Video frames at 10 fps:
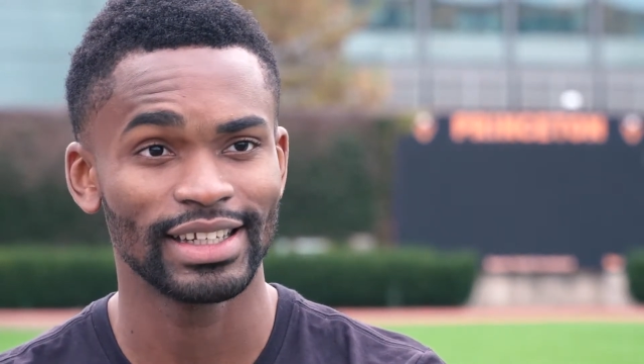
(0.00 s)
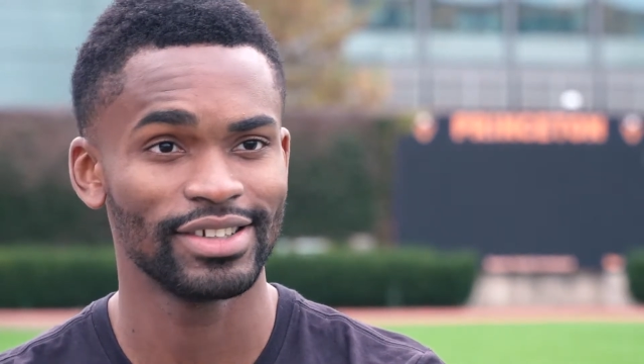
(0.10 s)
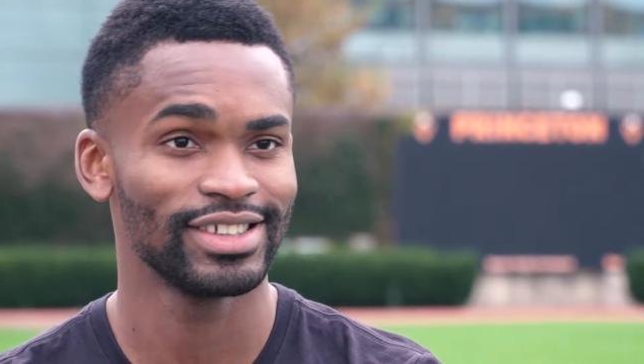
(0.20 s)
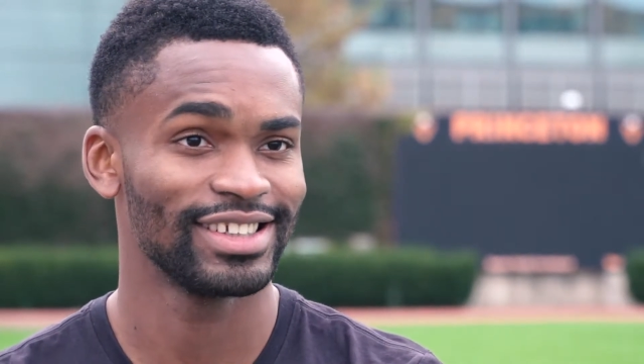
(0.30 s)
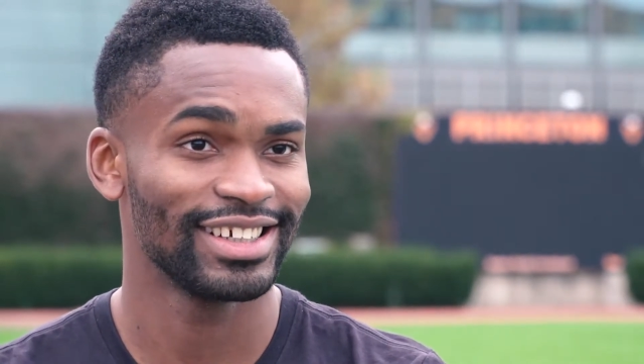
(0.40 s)
And I
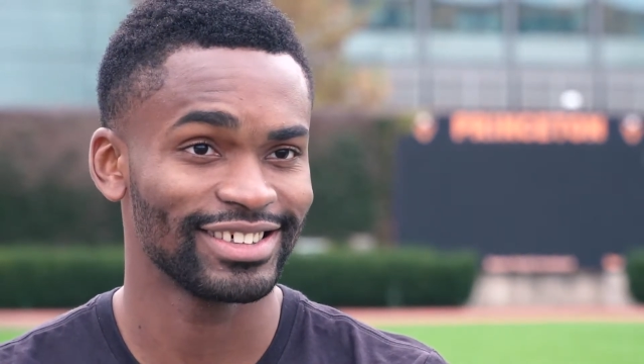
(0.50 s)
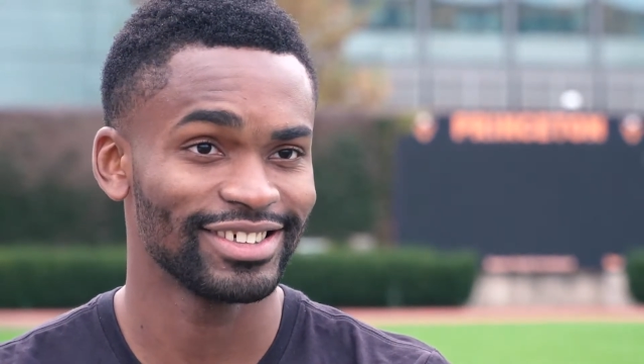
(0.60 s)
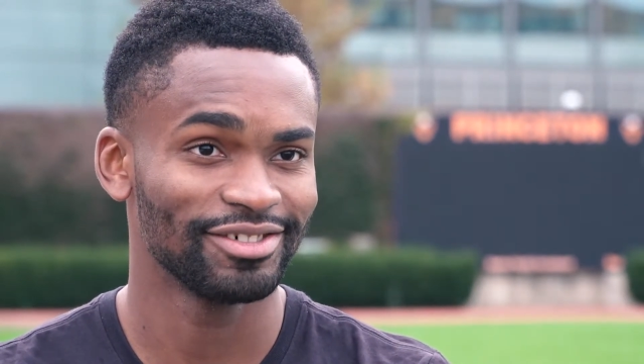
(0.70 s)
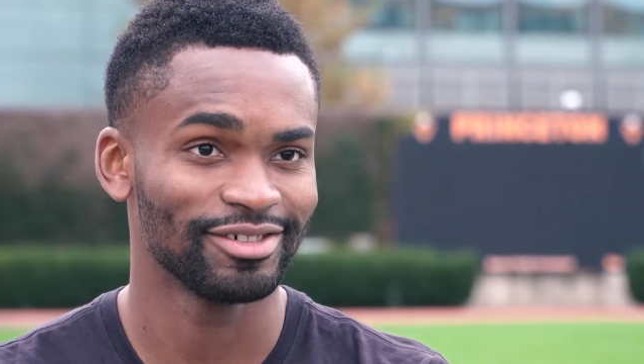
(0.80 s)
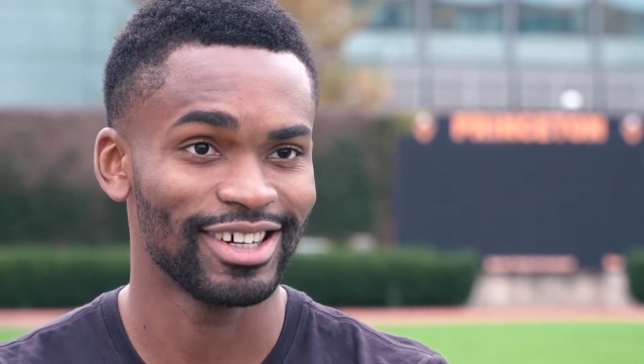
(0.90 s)
was just like,
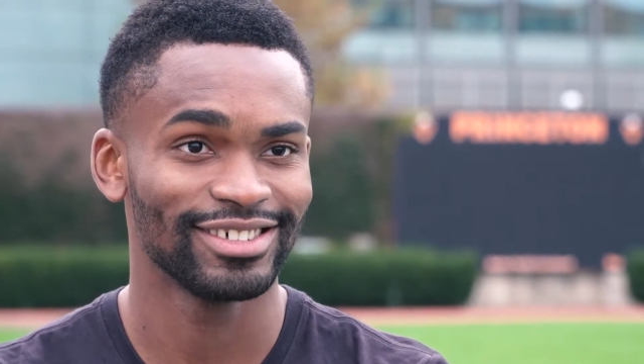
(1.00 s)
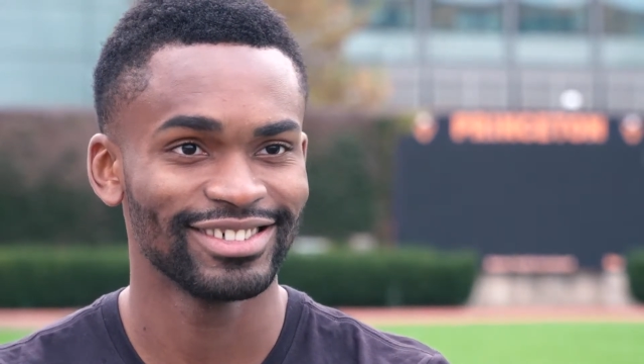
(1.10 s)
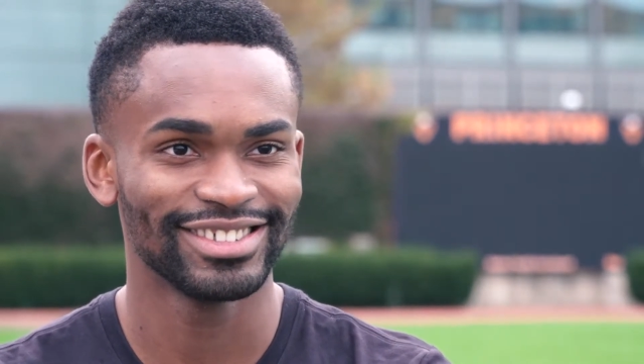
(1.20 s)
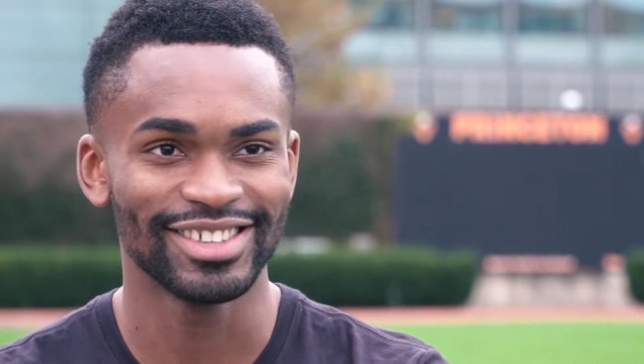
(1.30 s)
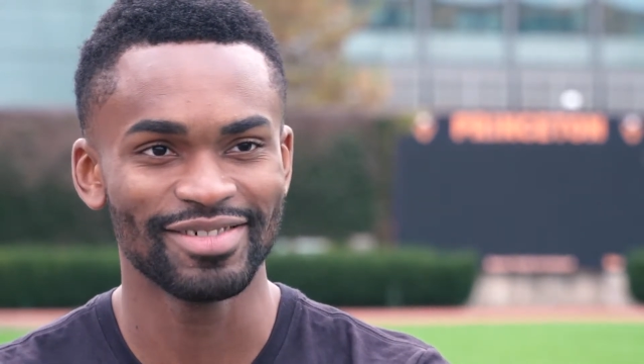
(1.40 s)
oh wow,
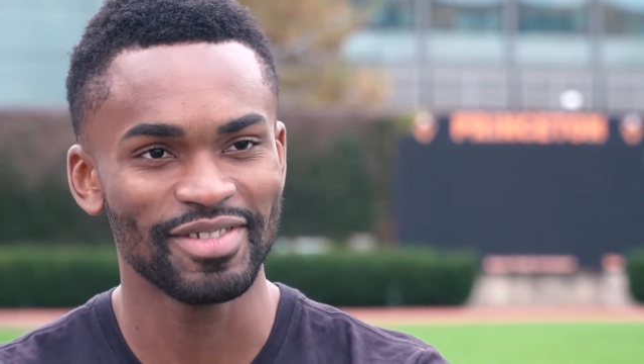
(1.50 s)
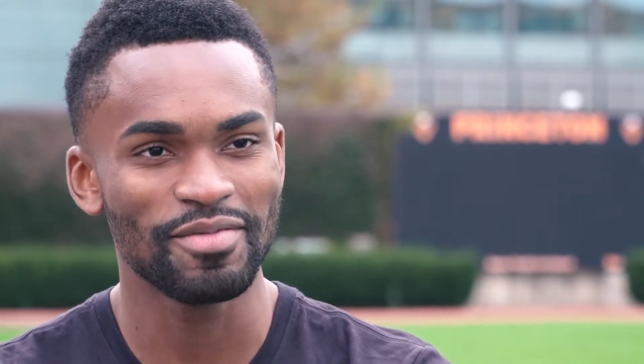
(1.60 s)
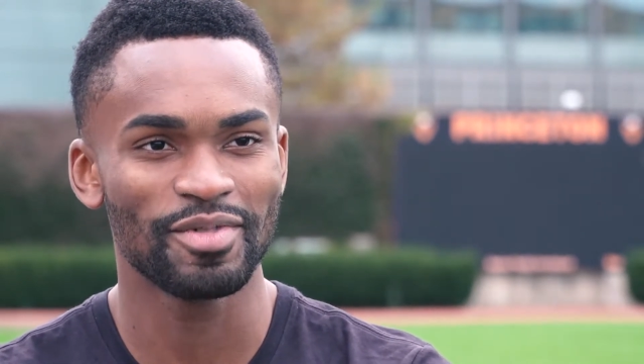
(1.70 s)
no, no